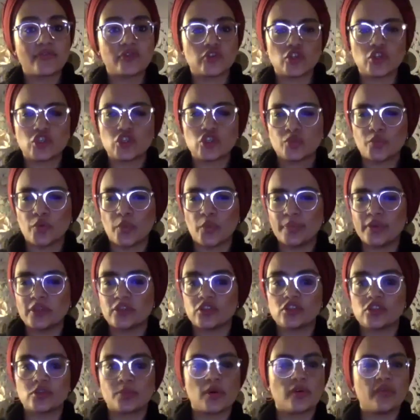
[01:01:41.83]
So she used to put
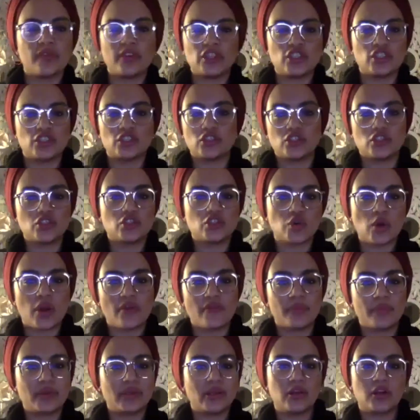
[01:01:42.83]
pictures up of it just to show
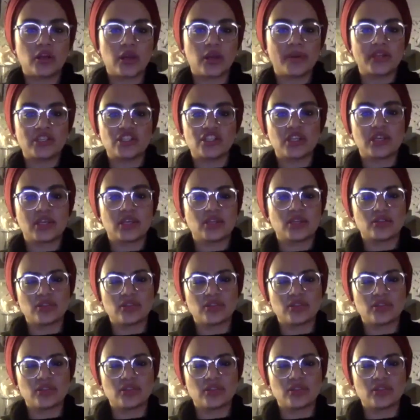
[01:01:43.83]
everybody, look at my chicken.